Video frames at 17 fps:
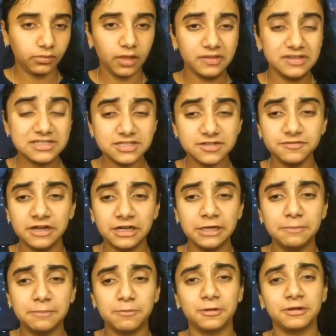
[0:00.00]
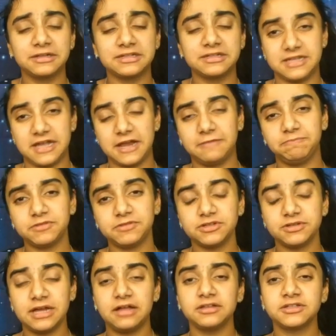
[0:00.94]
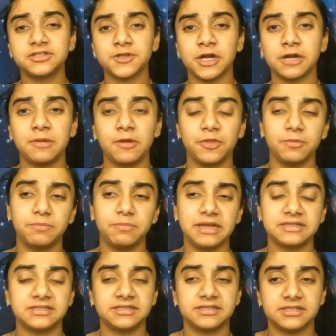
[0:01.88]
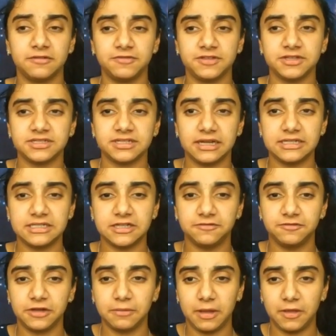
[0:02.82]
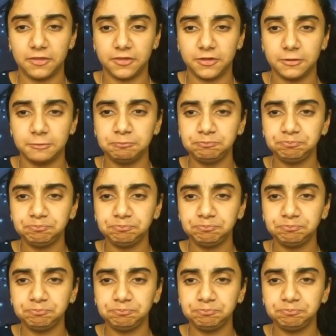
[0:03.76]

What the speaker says: This is a very important slide. So now let's talk about the basis of the scientific method.